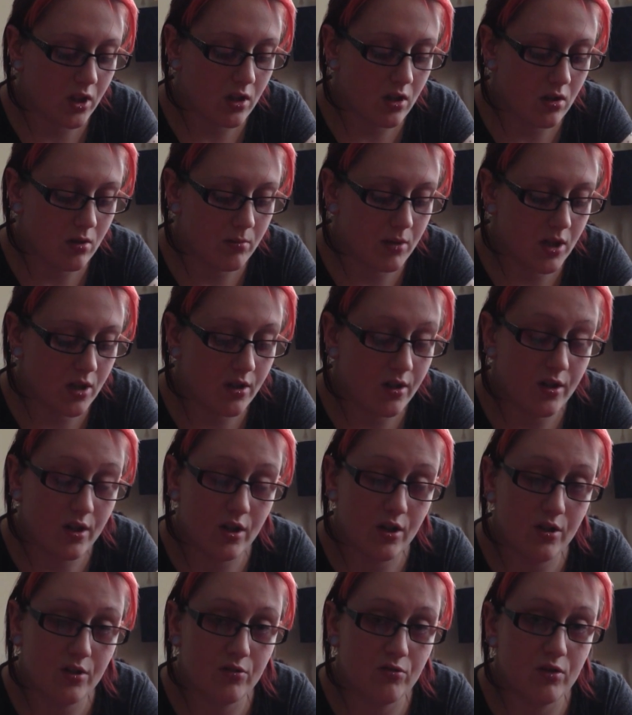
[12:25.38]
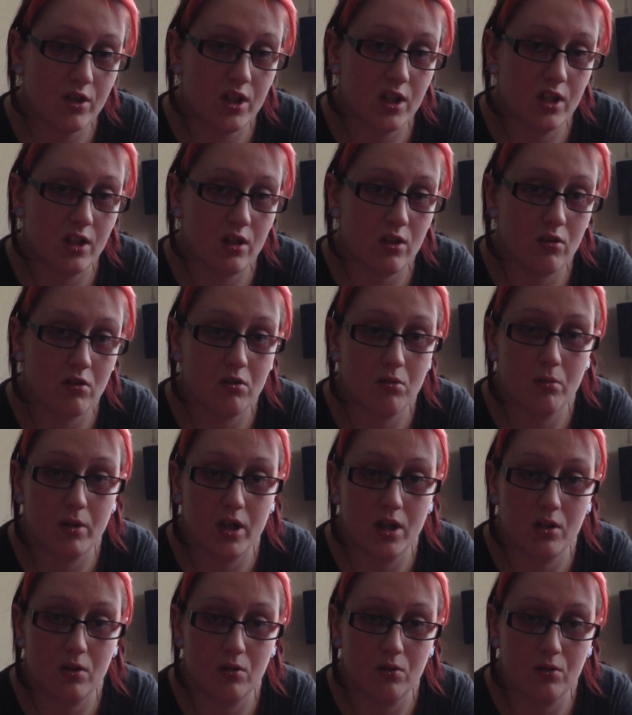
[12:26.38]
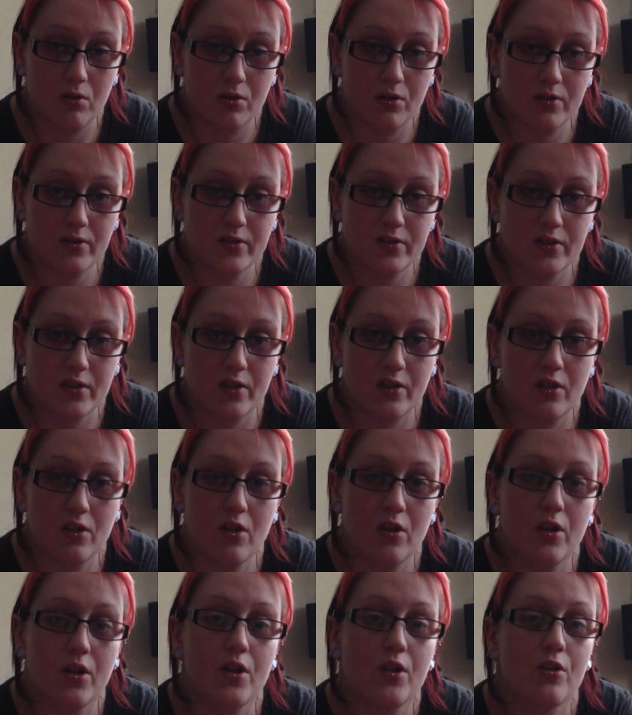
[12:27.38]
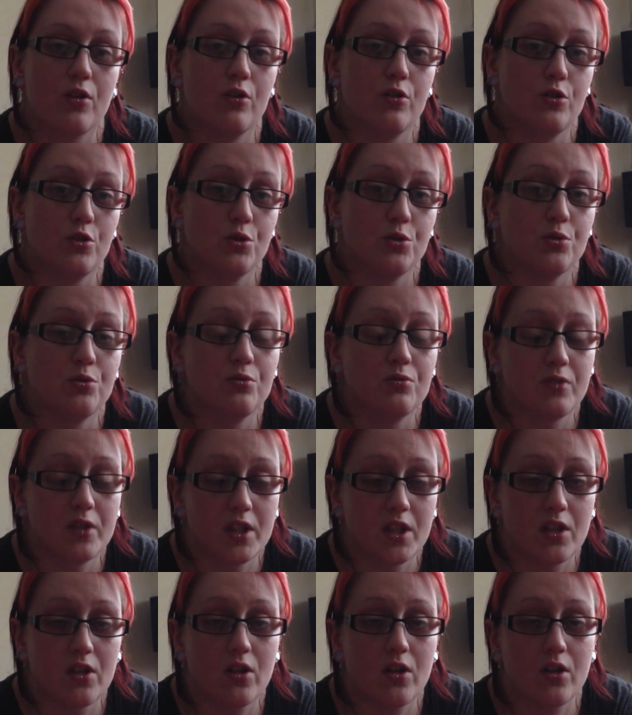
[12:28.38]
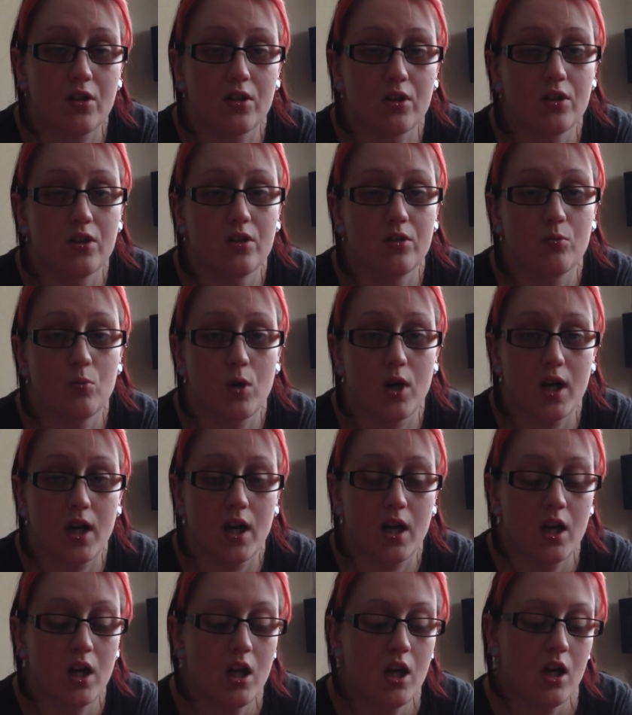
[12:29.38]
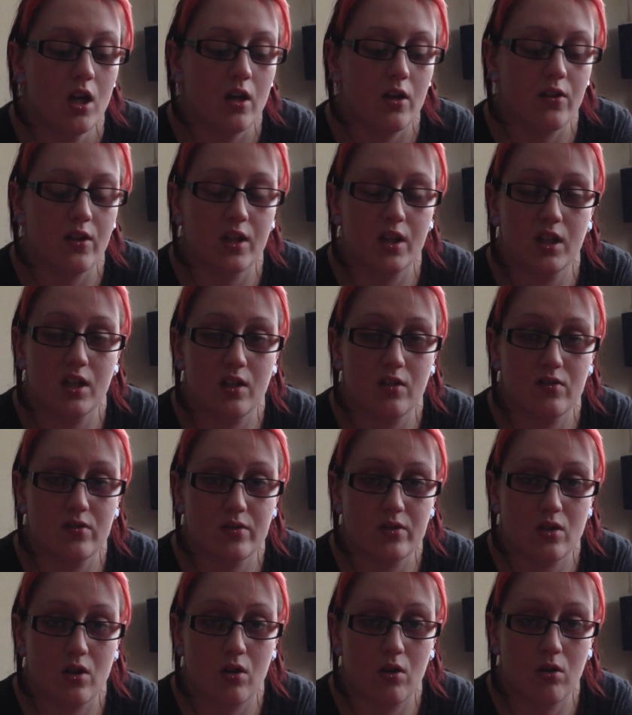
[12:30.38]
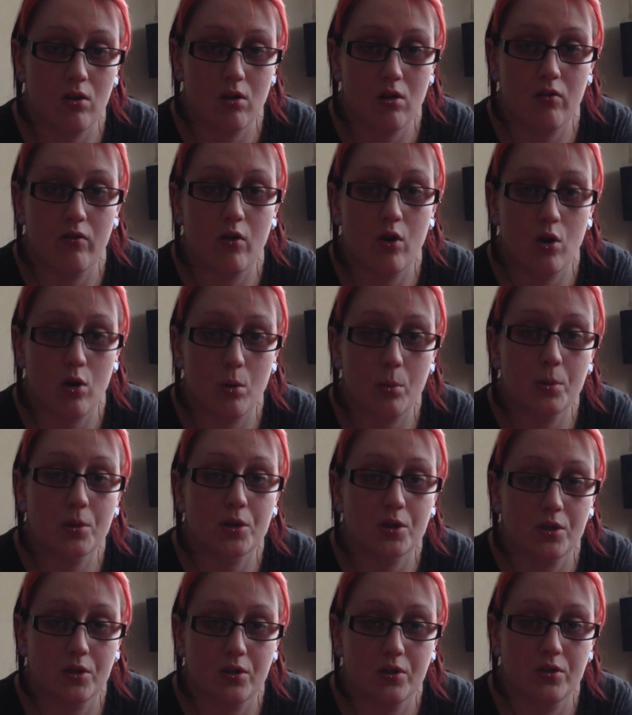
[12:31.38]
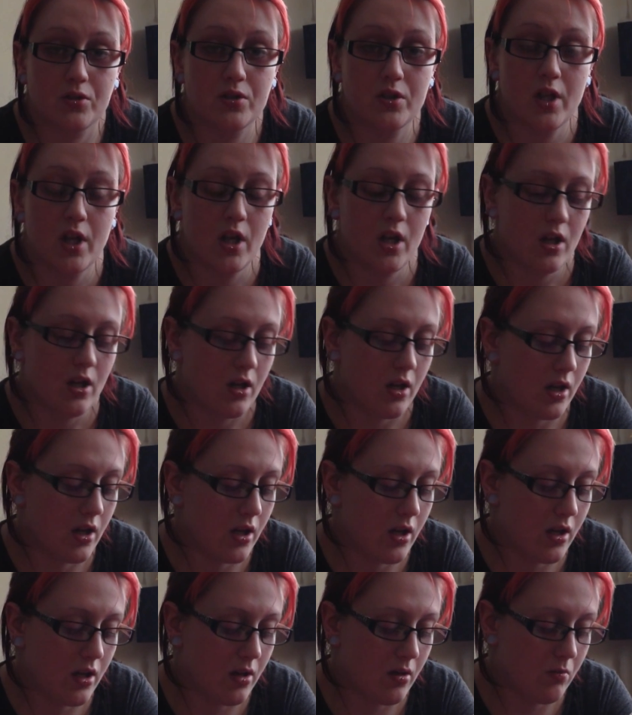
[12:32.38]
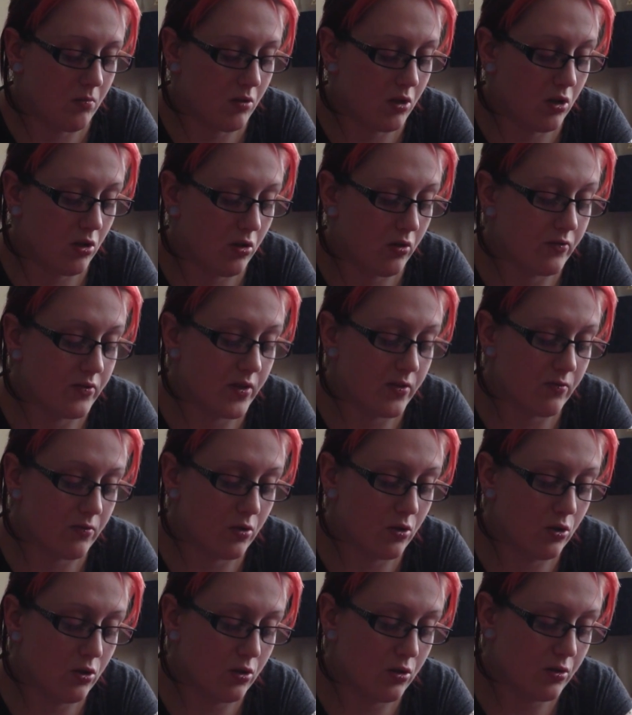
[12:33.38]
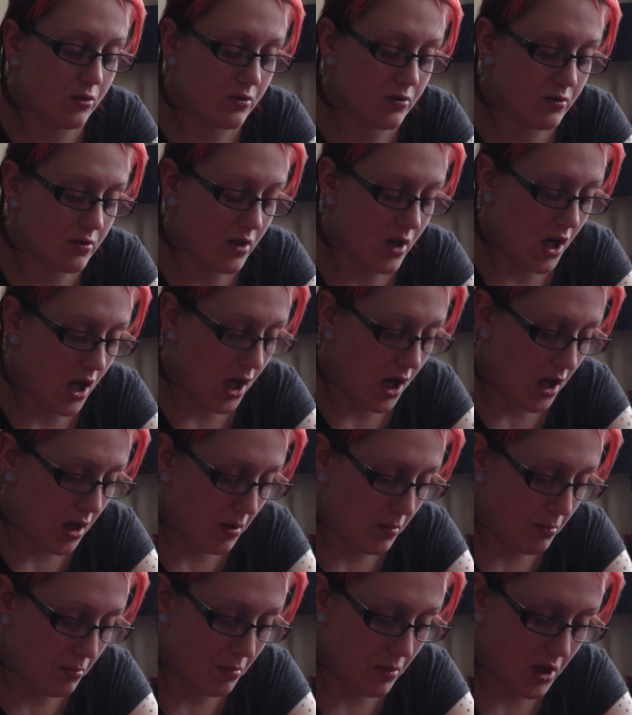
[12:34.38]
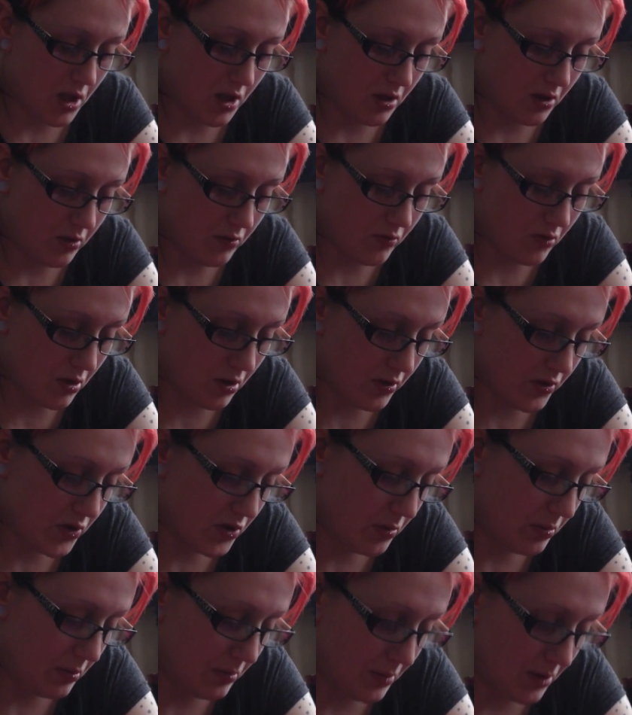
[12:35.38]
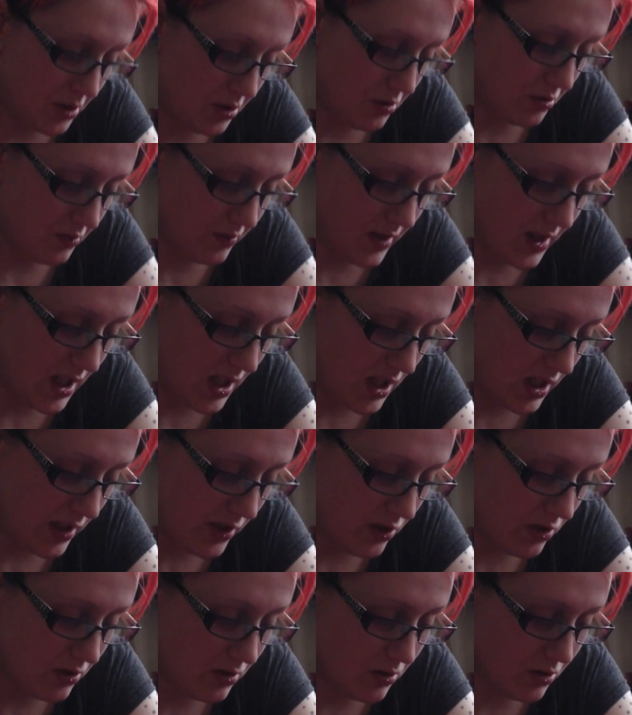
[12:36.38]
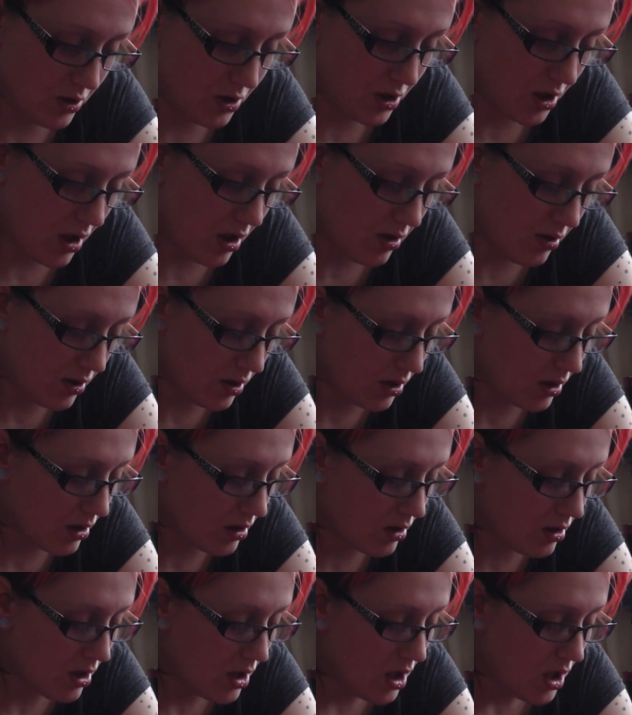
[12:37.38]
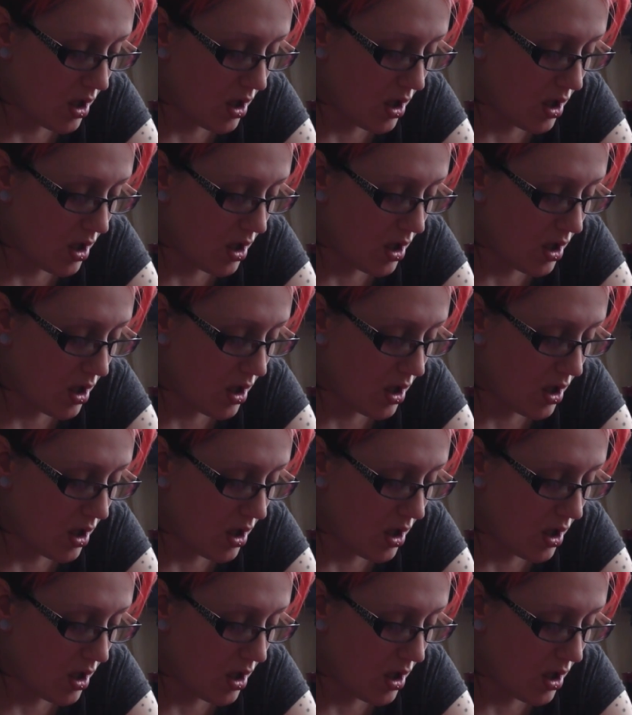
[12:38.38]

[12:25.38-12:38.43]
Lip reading: I mean, I really like the way it looks. I like the jewellery that I can wear. I think it gives a lot of options and a lot of different looks. And I've got some of my jewellery here just to show you.